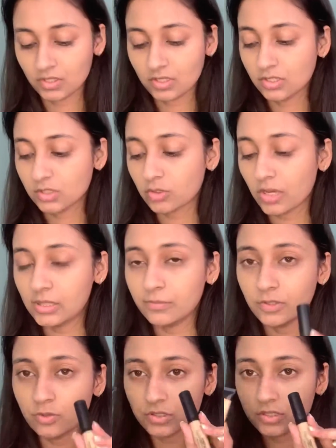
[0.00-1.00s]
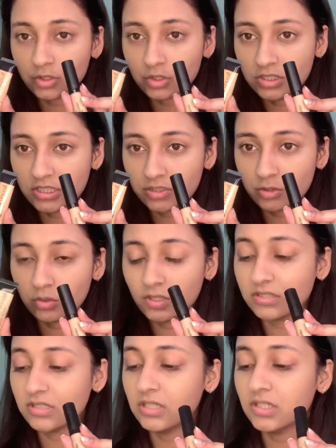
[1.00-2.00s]
So I'll be using these two
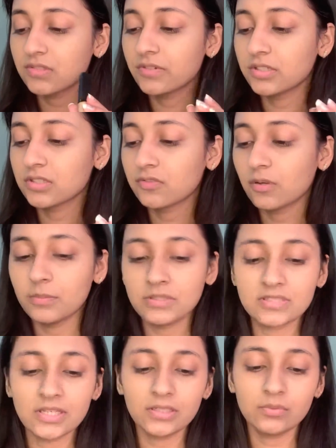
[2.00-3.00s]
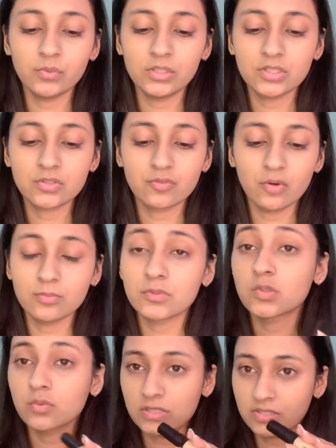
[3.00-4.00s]
concealers, one is from Inside and one is from
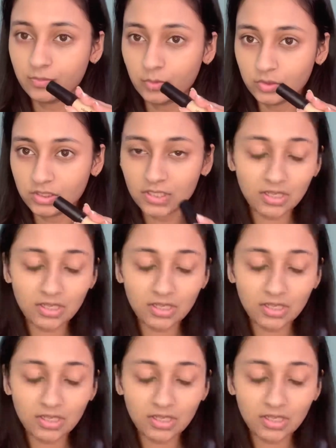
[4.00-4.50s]
Swiss Beauty.